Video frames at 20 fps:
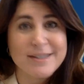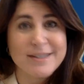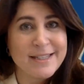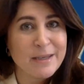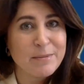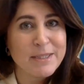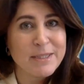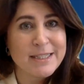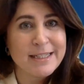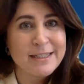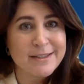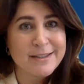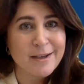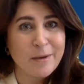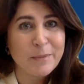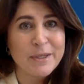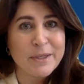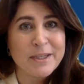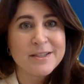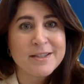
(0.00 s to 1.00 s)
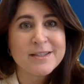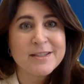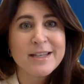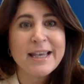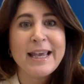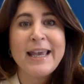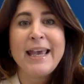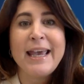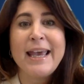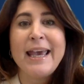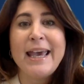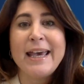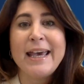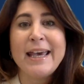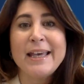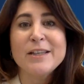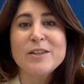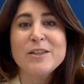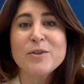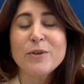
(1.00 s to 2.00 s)
Timothy Thomas,
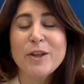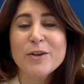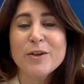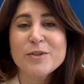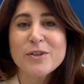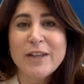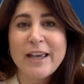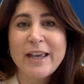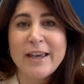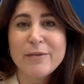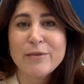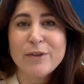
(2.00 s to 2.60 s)
and you will also have